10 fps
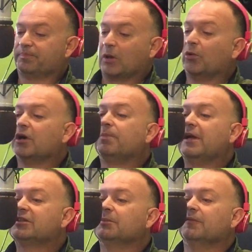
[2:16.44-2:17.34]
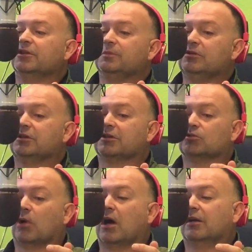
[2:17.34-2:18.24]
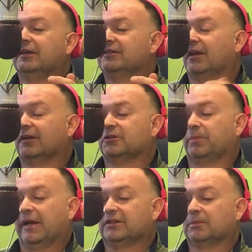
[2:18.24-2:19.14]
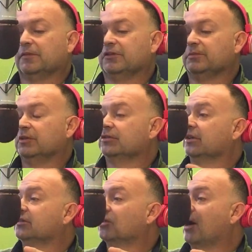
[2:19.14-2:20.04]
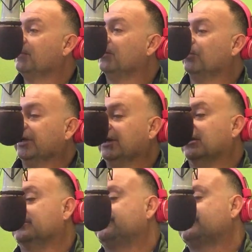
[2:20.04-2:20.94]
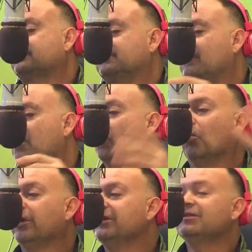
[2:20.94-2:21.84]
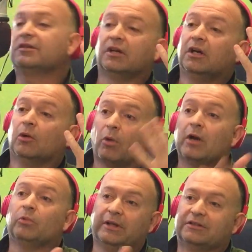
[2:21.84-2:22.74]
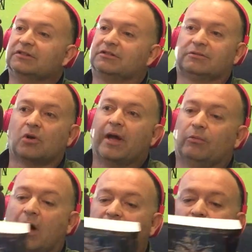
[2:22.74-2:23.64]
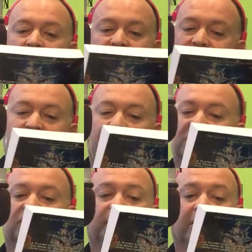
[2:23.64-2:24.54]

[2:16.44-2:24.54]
we're going to play some of his music as well. He's going to explain some of his music. So I'm going to read, well, why don't we just go ahead, Roz, what is The Edge of